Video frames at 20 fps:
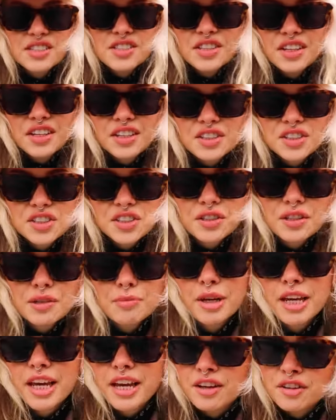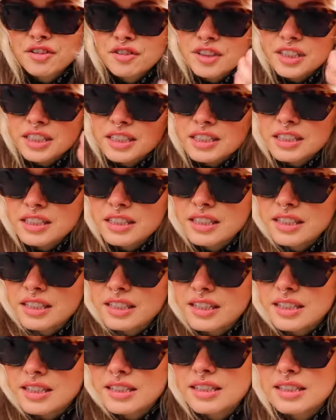Thought I'd show you my outfit. It
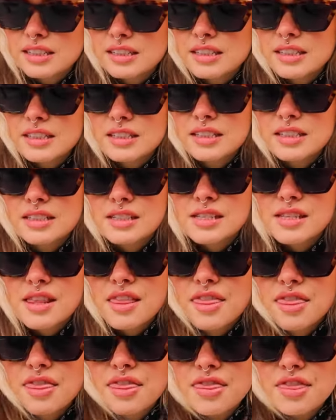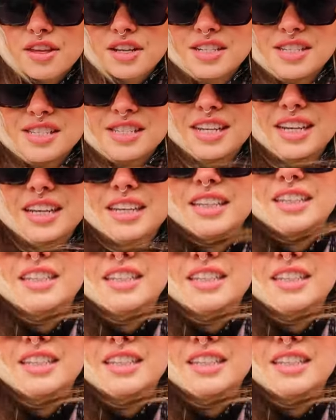is Thursday.